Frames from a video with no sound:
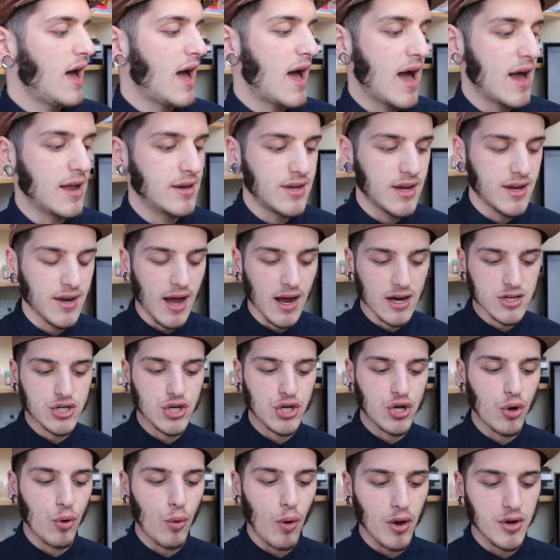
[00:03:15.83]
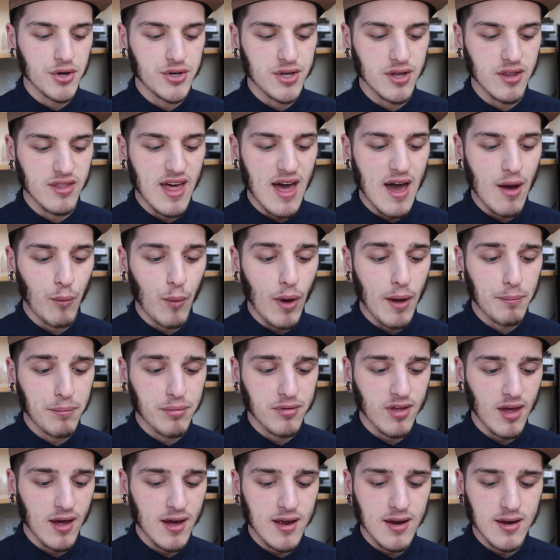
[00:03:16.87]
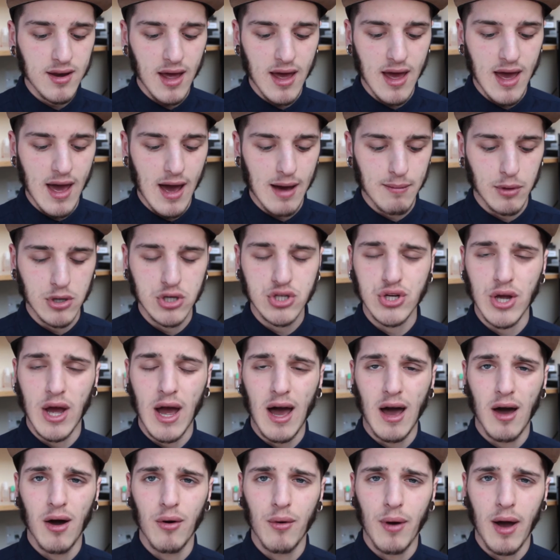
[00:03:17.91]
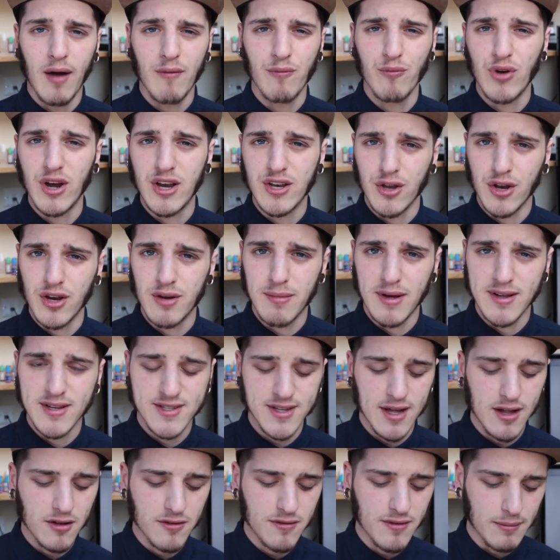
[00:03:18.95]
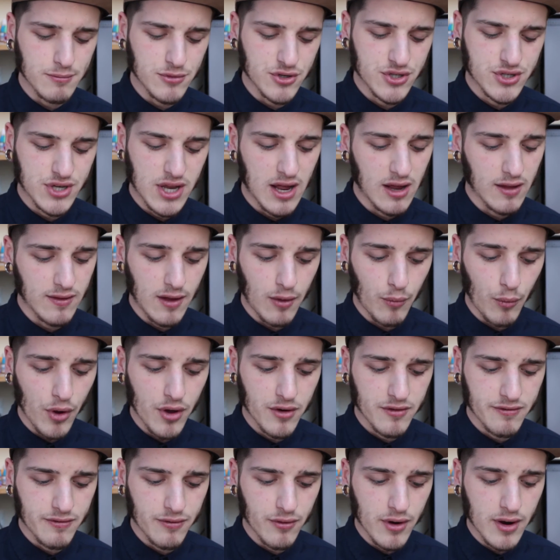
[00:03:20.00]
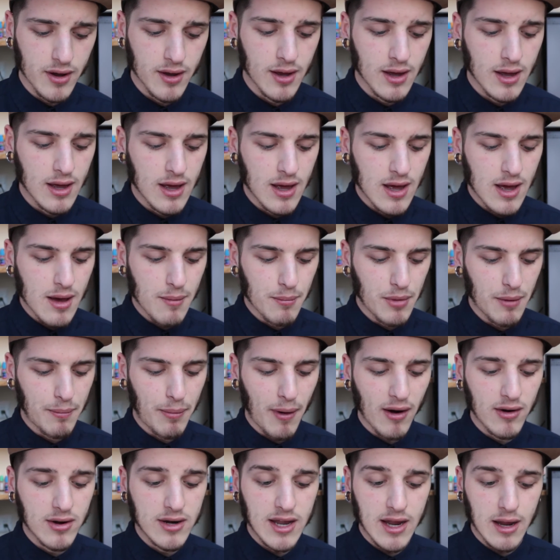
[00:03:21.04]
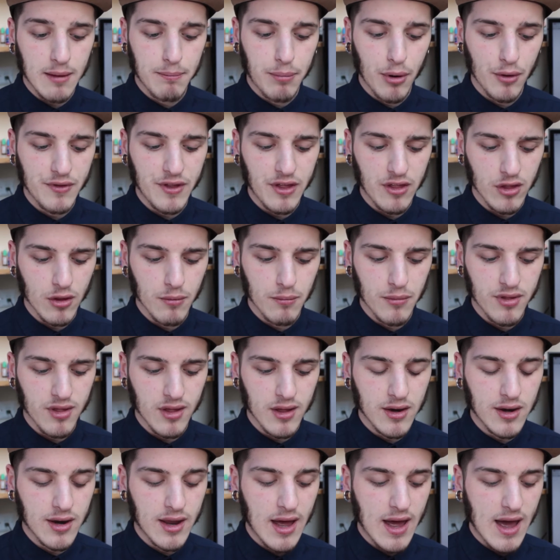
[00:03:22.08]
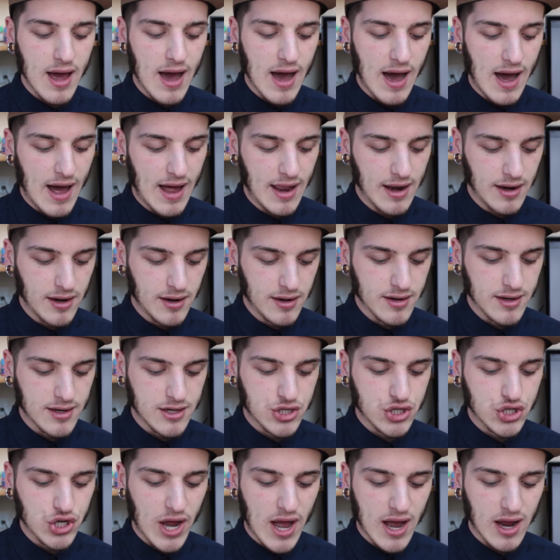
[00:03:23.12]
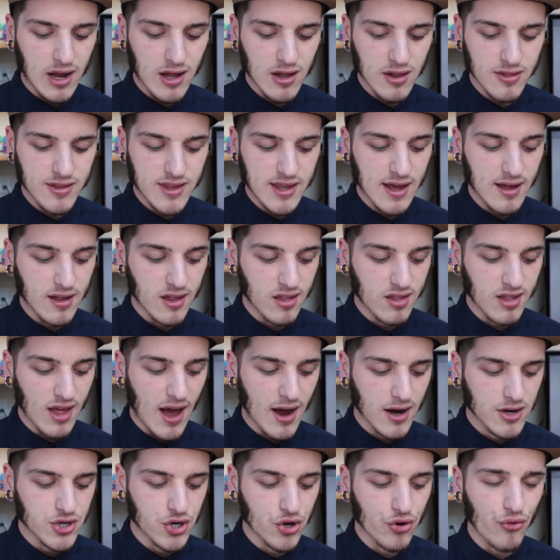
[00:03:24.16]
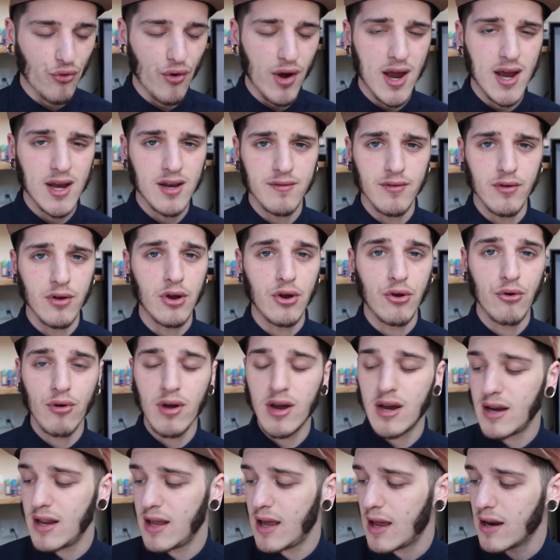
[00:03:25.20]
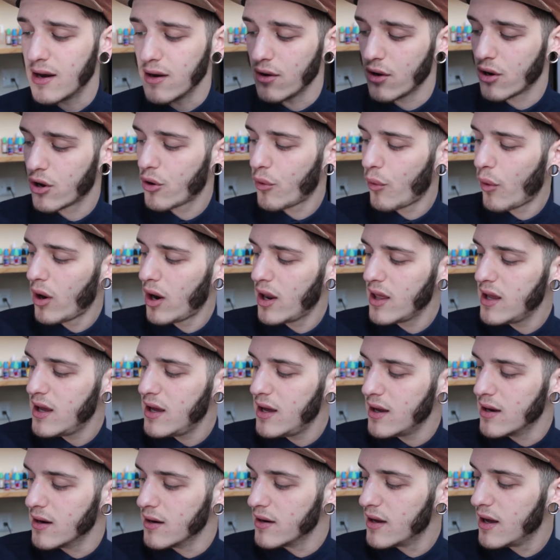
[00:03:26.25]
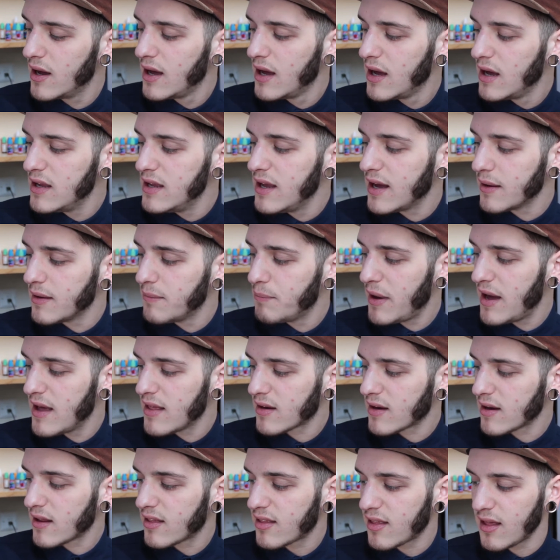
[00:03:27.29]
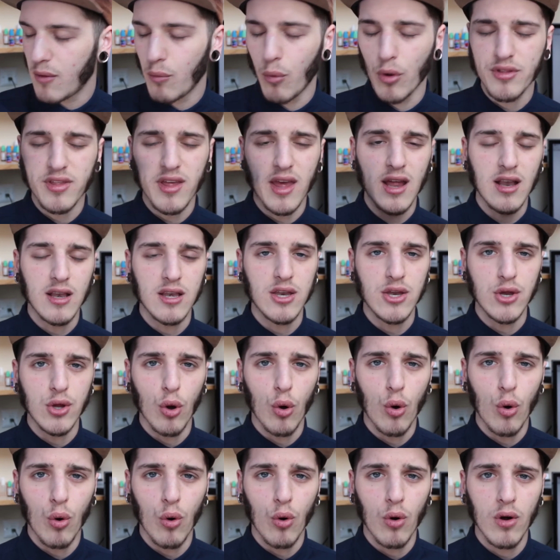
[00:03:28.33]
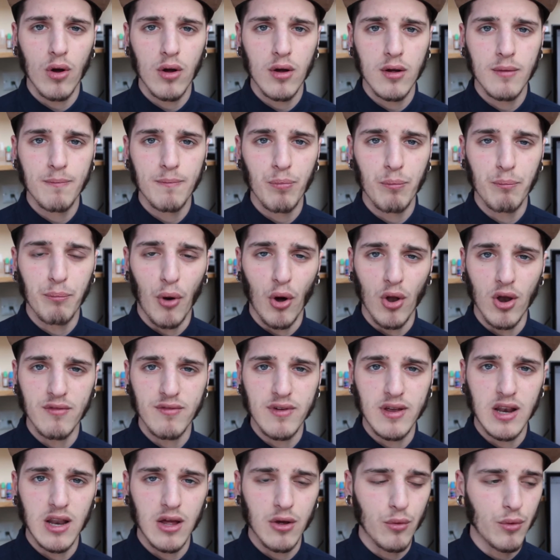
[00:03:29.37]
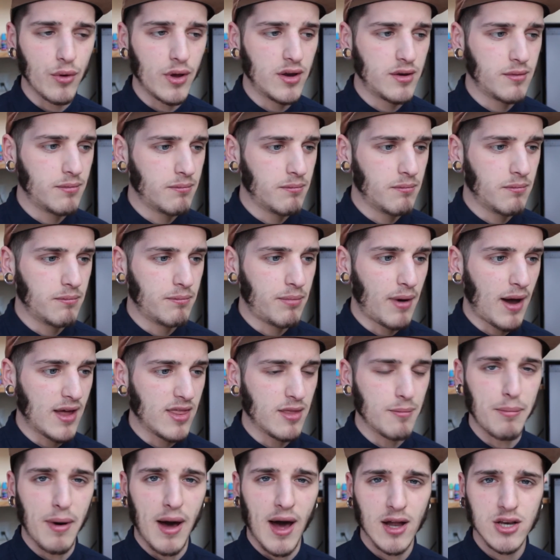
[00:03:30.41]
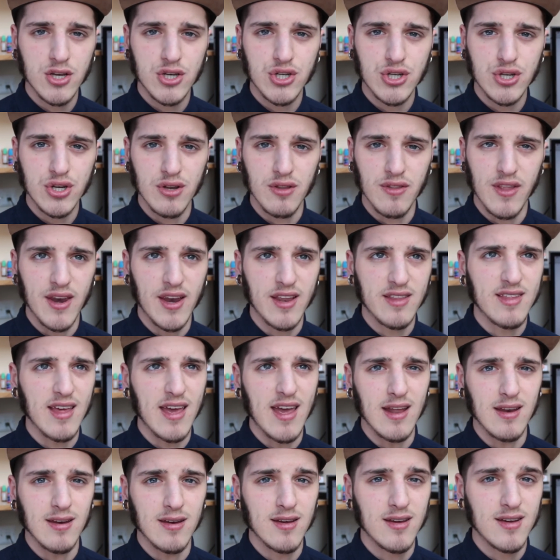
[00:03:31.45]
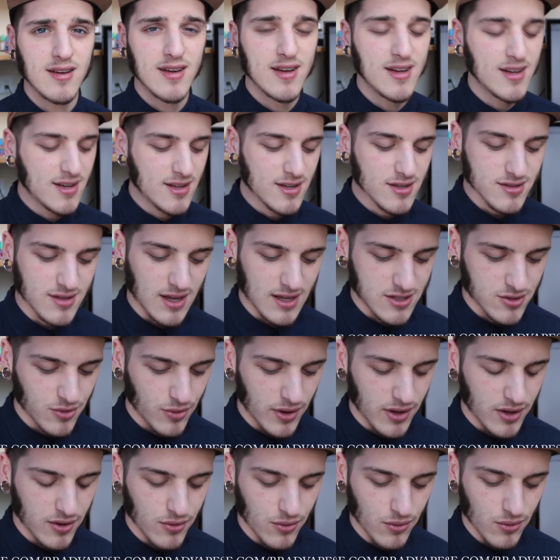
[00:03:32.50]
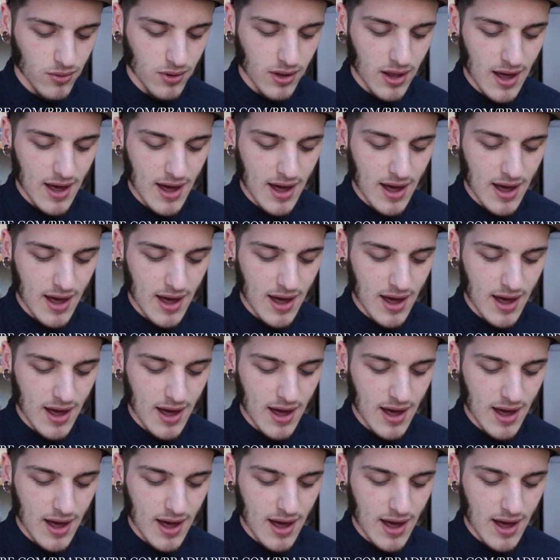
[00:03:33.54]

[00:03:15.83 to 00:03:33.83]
And you can actually go onto their website. I'm not sure how, I haven't really done it myself, I'm just taking their word for it. But apparently you can put these numbers in and check the exact grade of ingredient and quality, and you can basically see what's in your bottle of e-liquid by the batch that it's in. So that's quite cool.